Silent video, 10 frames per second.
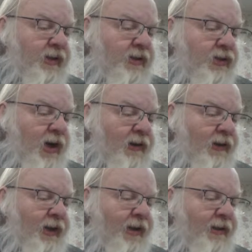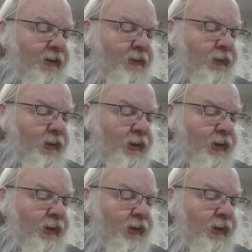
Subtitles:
and John Clayton